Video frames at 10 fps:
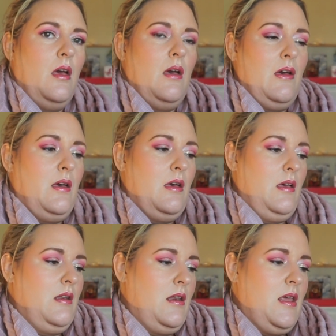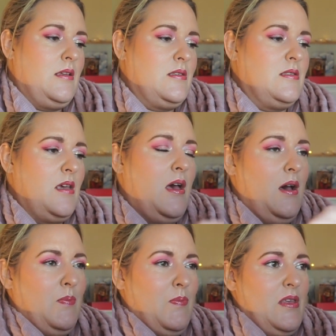Next
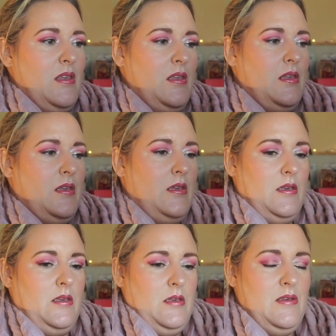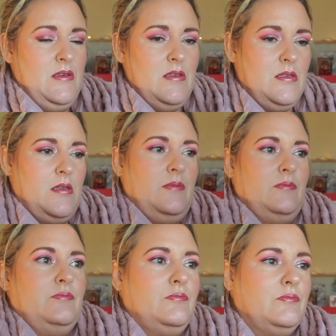up is
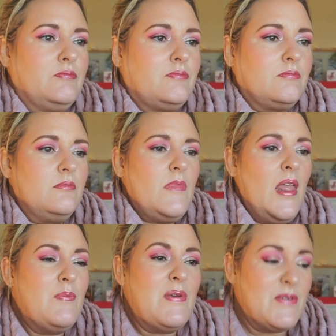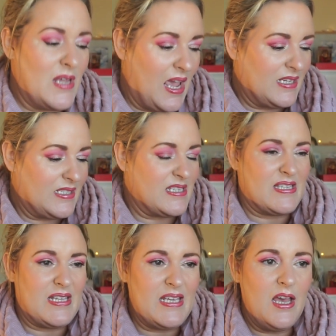Beauty A to
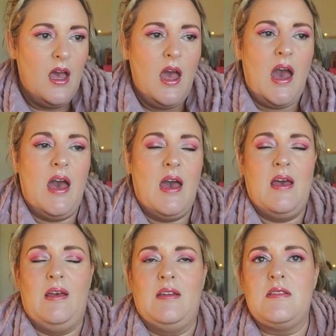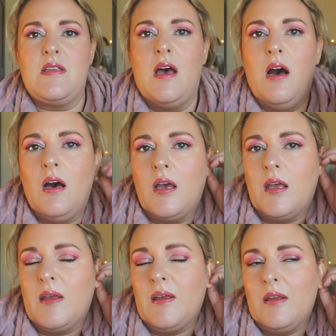Z, and
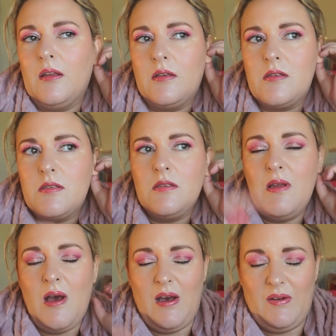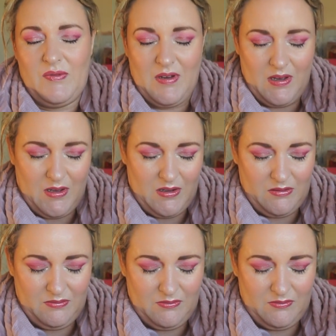I have a